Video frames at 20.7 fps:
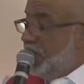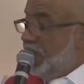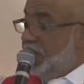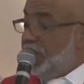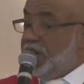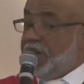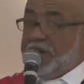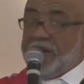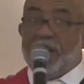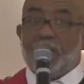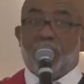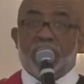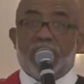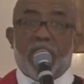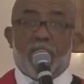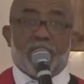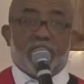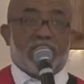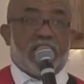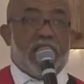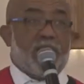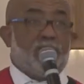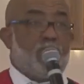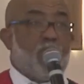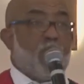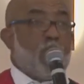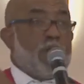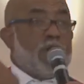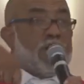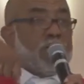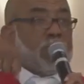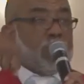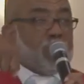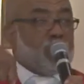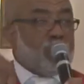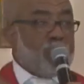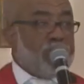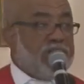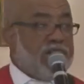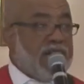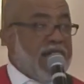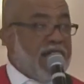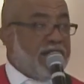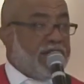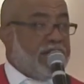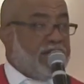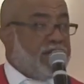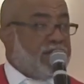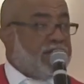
Yeah, that, that was that board that you put down in the